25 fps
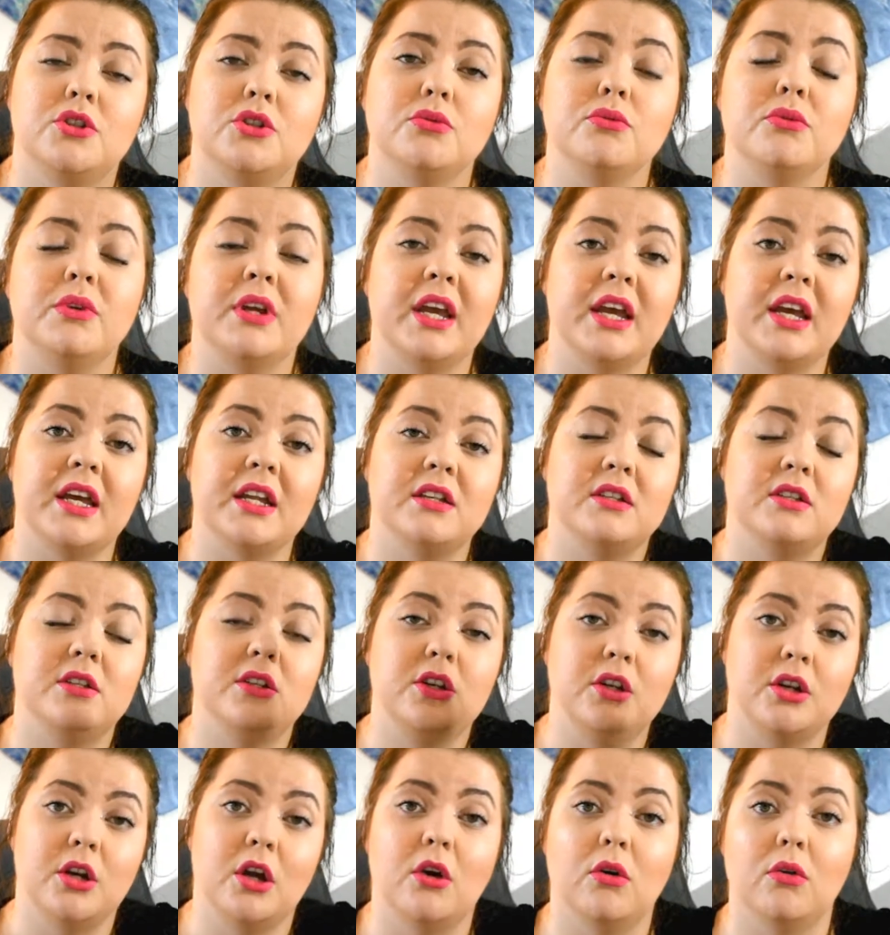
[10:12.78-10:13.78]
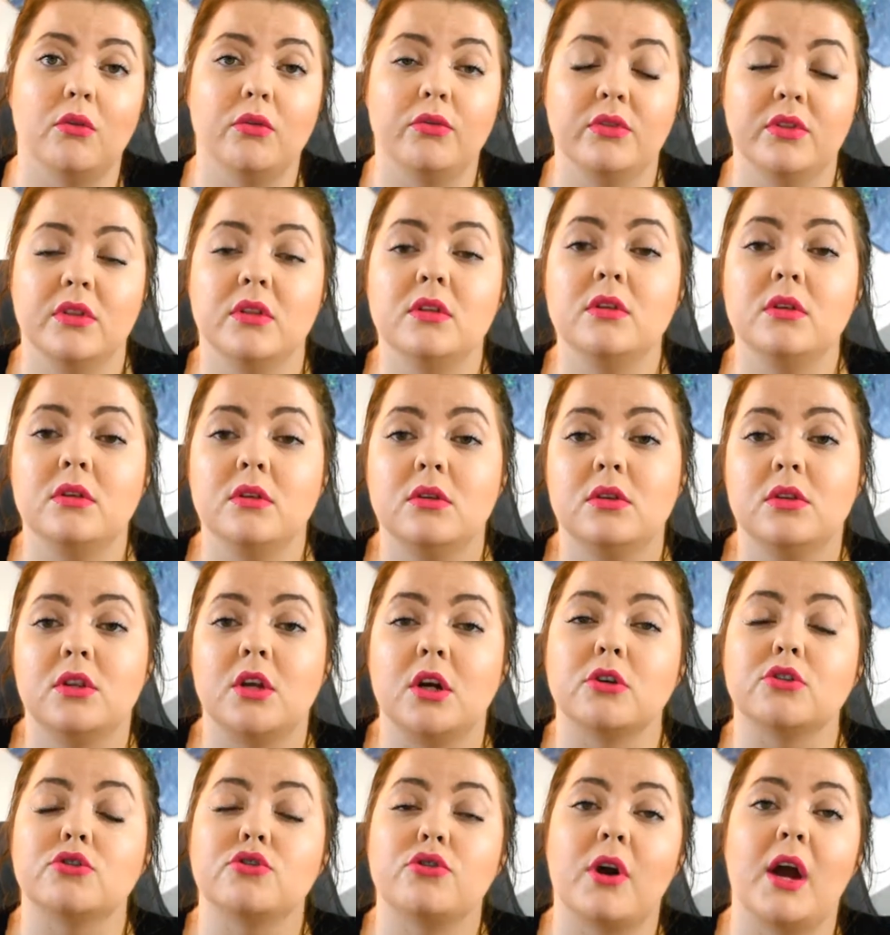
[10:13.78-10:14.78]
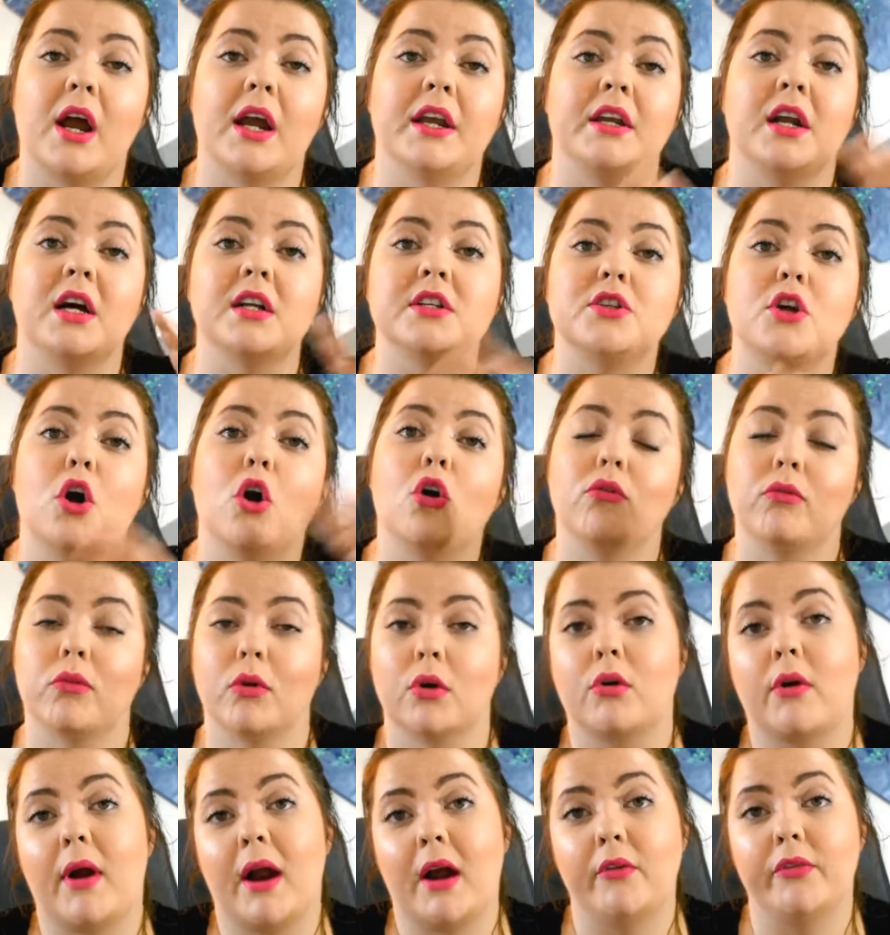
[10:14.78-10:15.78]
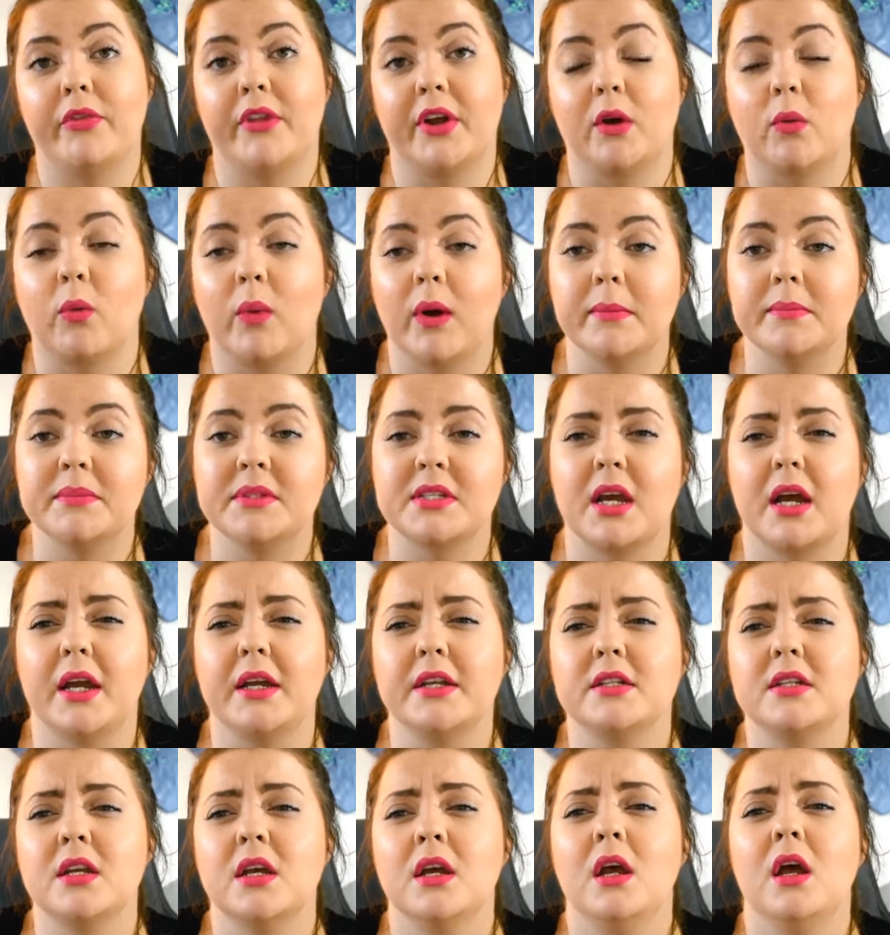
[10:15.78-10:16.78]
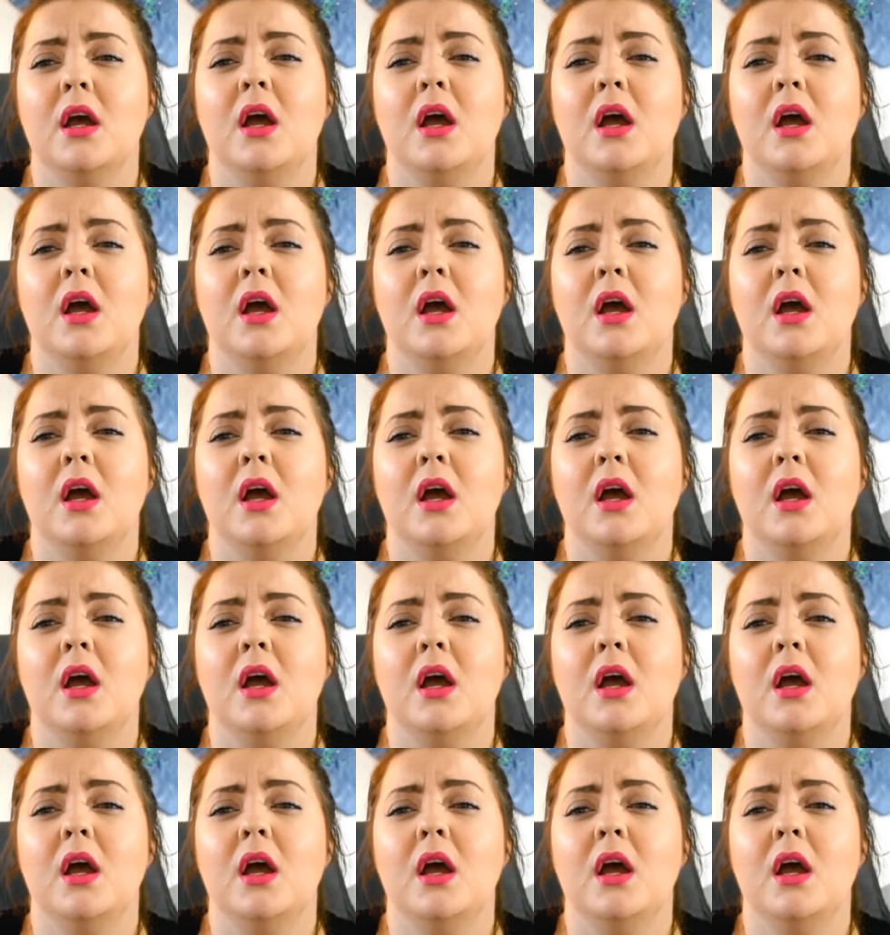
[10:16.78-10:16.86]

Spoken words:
get, you know, they're trying not to overcrowd their website.